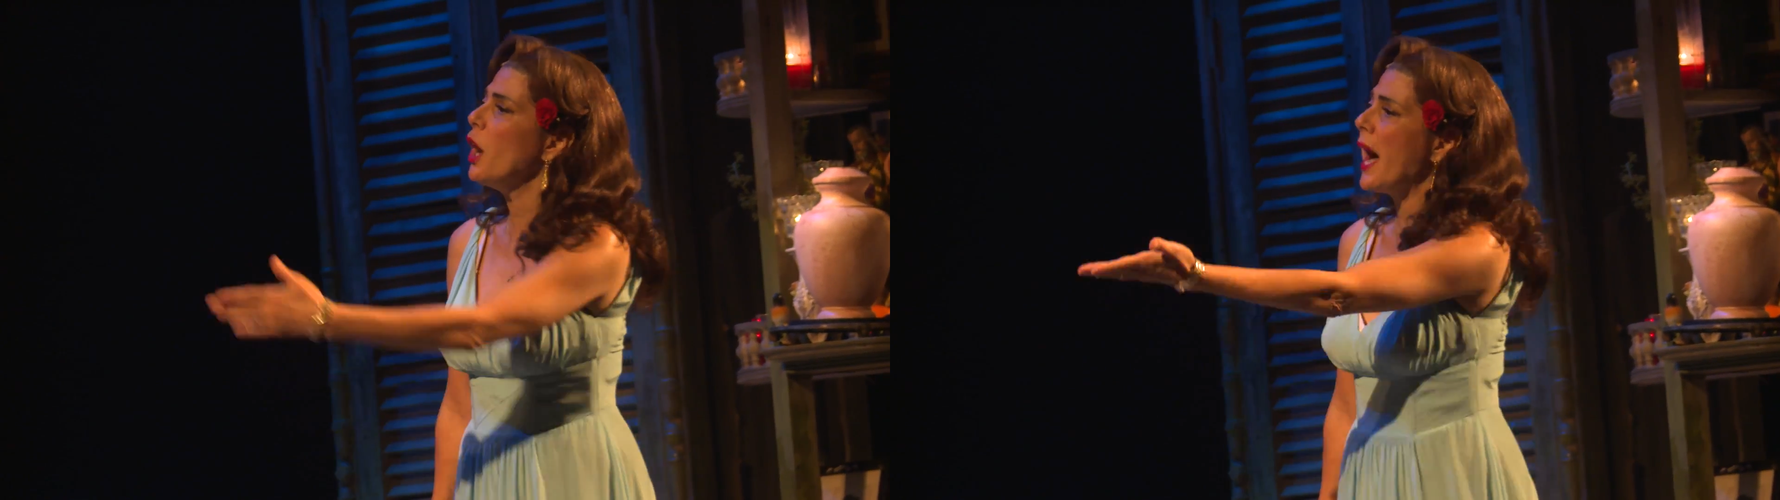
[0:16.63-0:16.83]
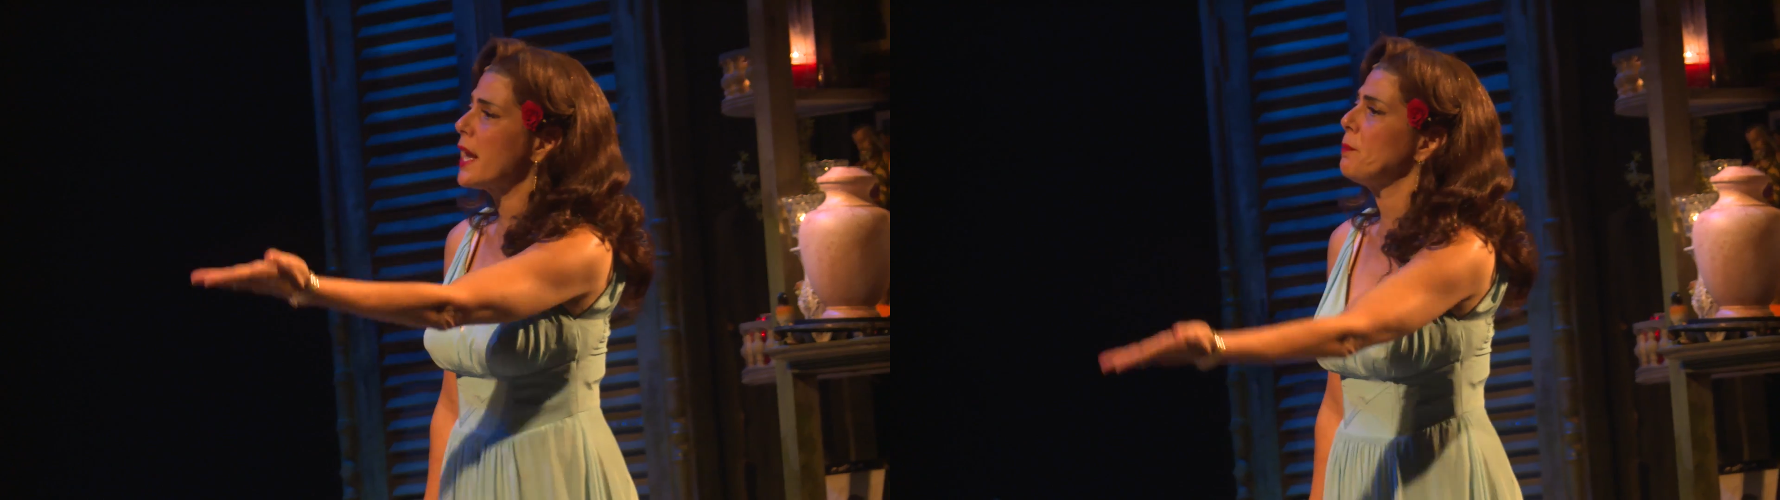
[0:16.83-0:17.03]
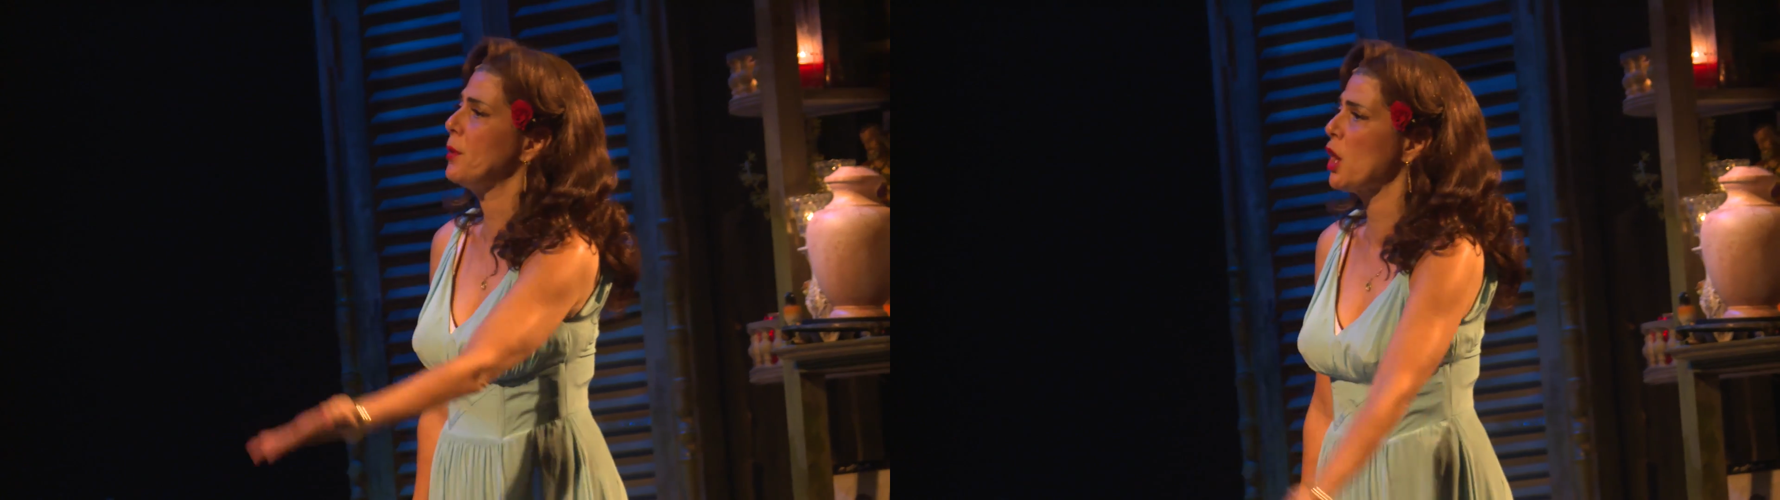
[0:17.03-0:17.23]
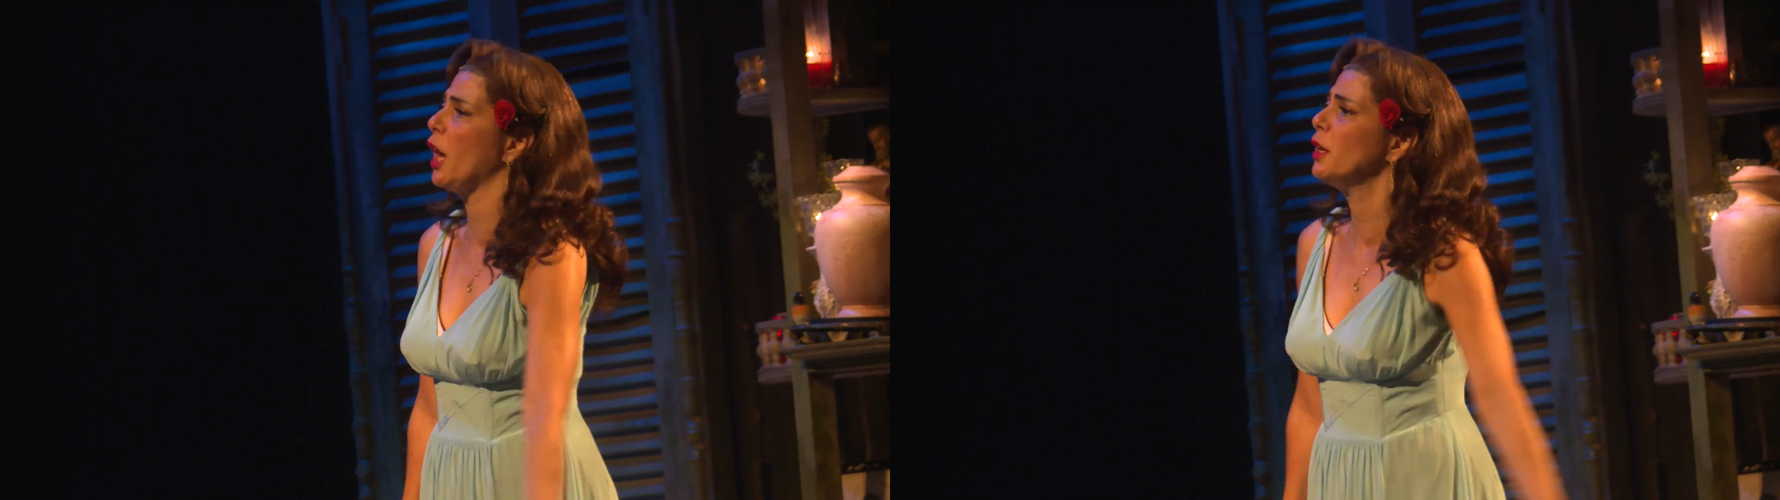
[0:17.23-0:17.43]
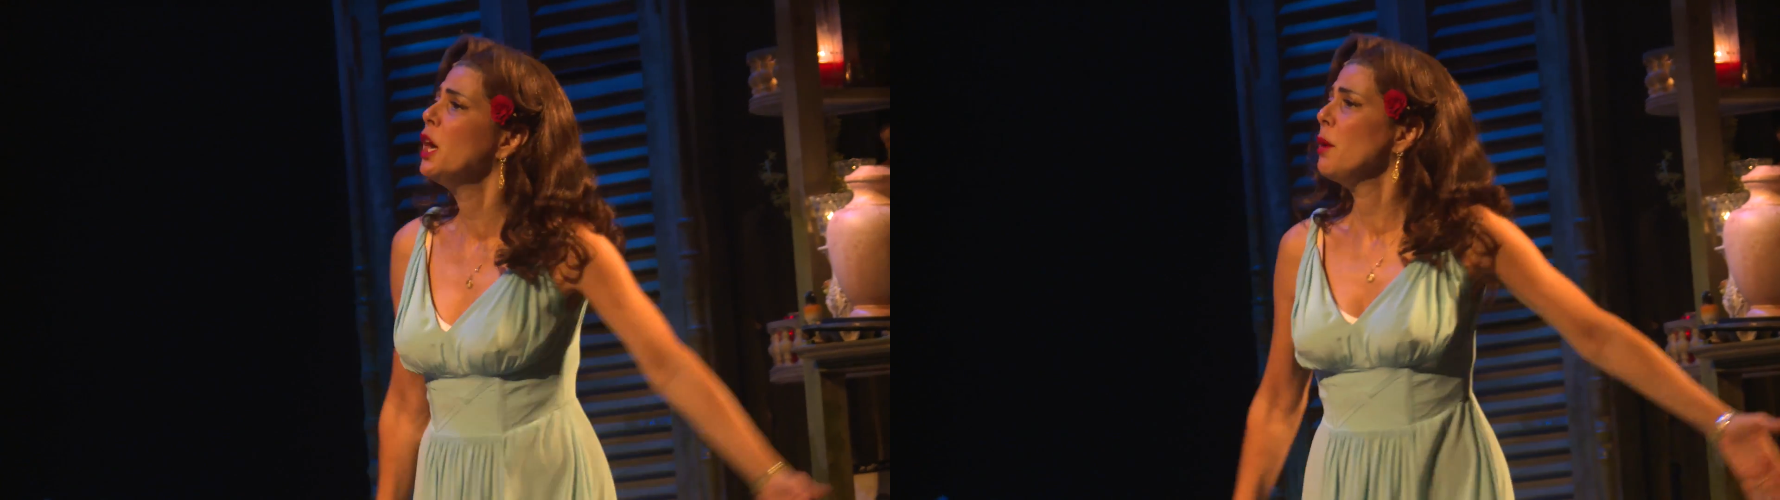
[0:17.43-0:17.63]
had it put
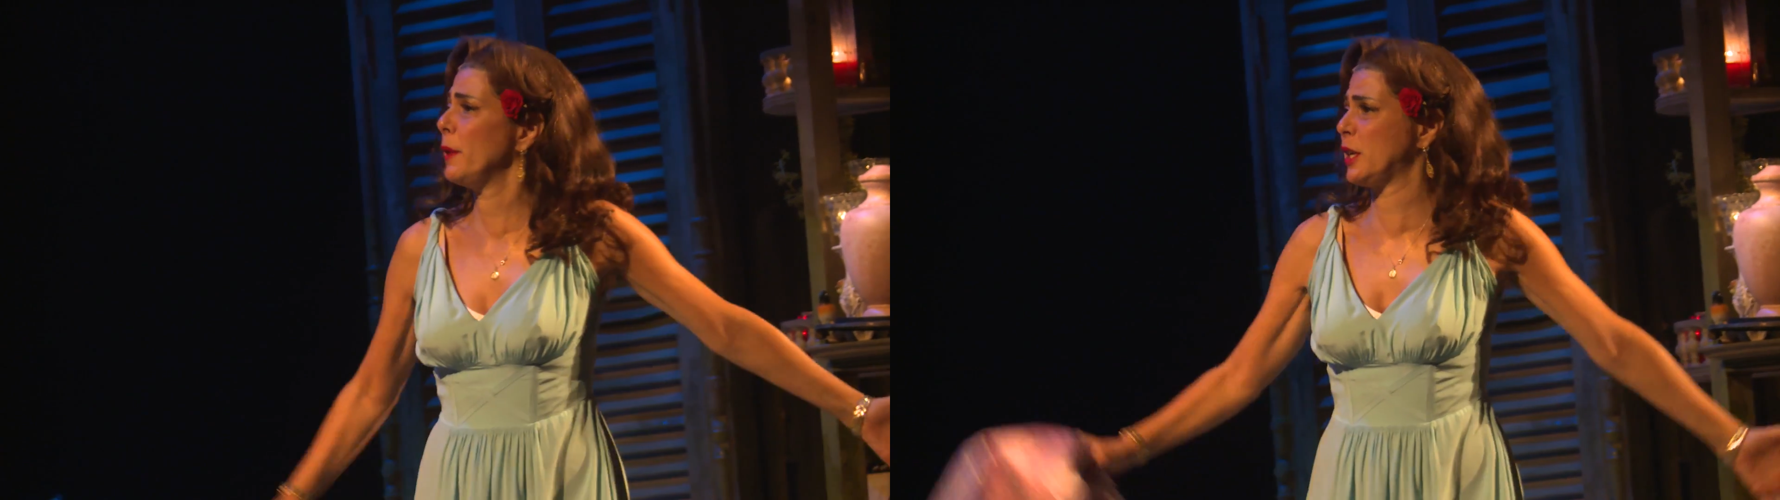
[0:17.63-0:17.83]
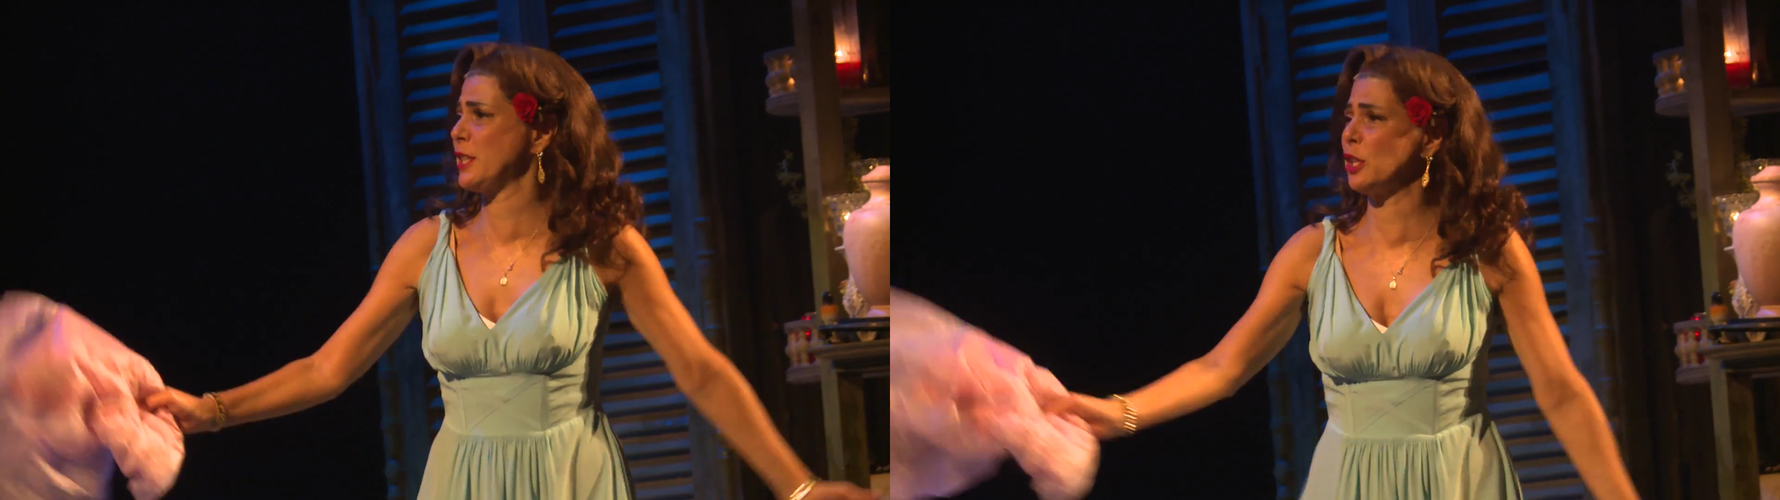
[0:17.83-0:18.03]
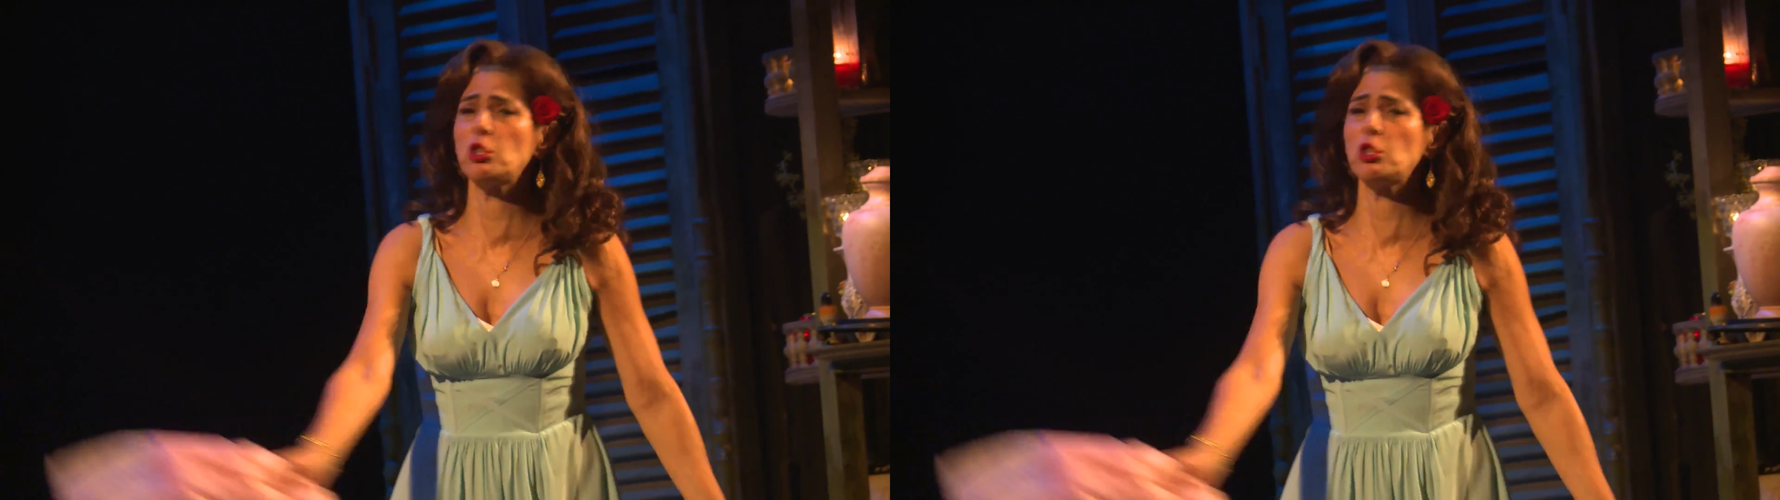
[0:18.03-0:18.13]
on because I